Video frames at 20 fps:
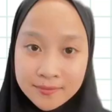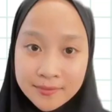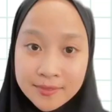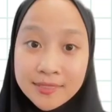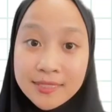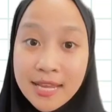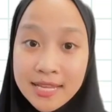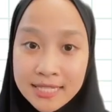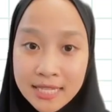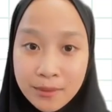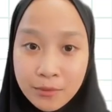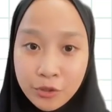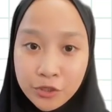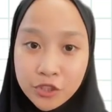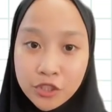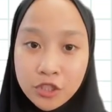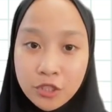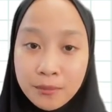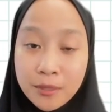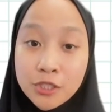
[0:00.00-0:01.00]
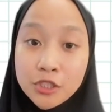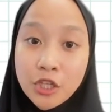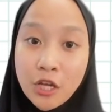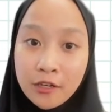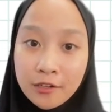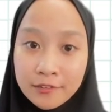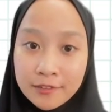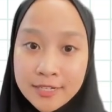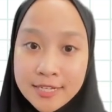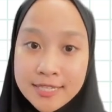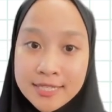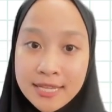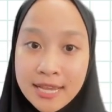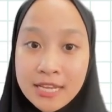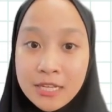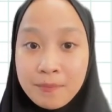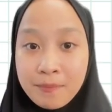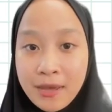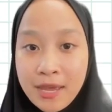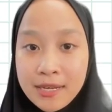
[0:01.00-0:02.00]
Next, I'm going to talk about tolerance
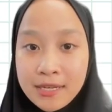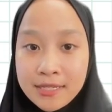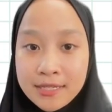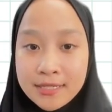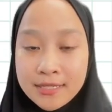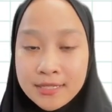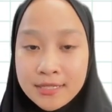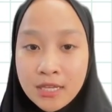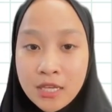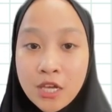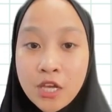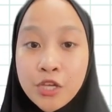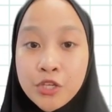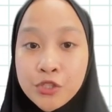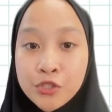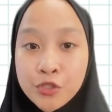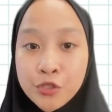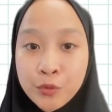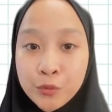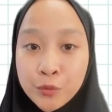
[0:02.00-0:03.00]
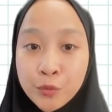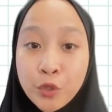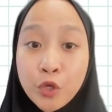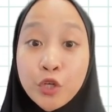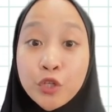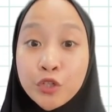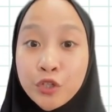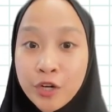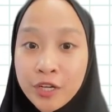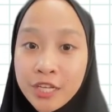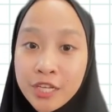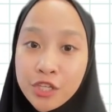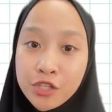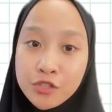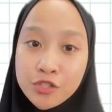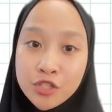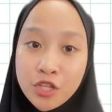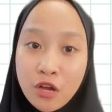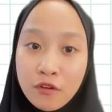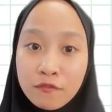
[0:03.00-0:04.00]
and dependence. So, chronic
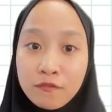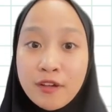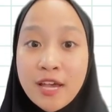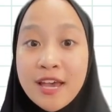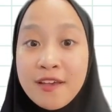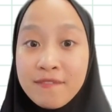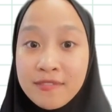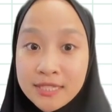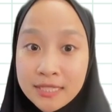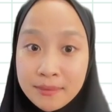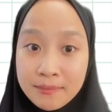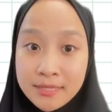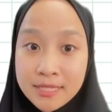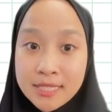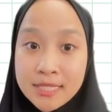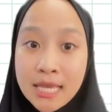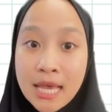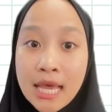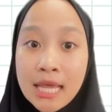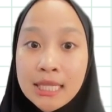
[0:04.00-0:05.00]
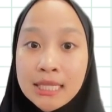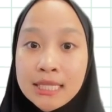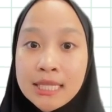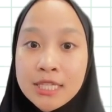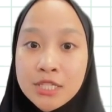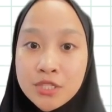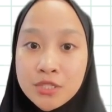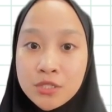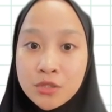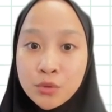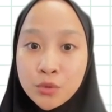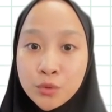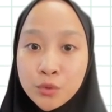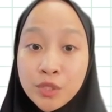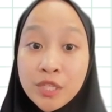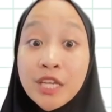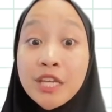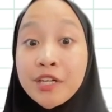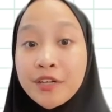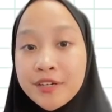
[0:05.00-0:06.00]
use of amphetamines leads to
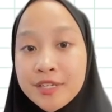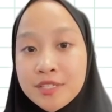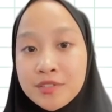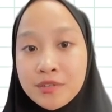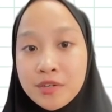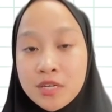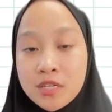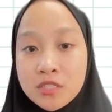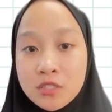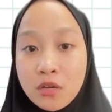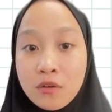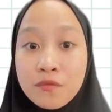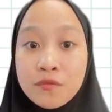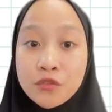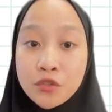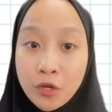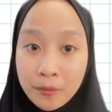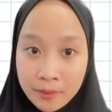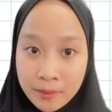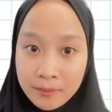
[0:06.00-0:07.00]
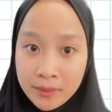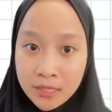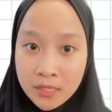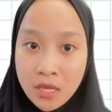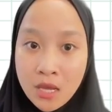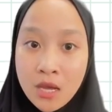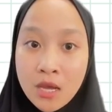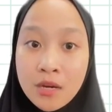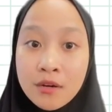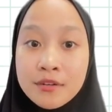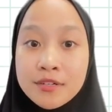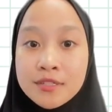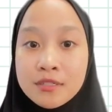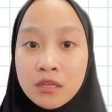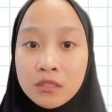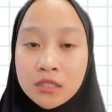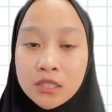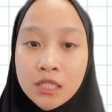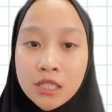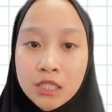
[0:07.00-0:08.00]
increased release of dopamine,
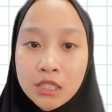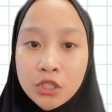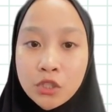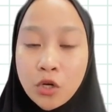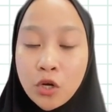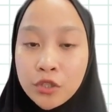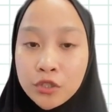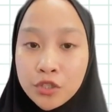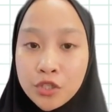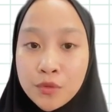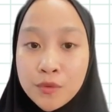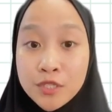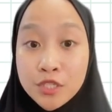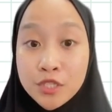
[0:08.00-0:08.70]
resulting in continuous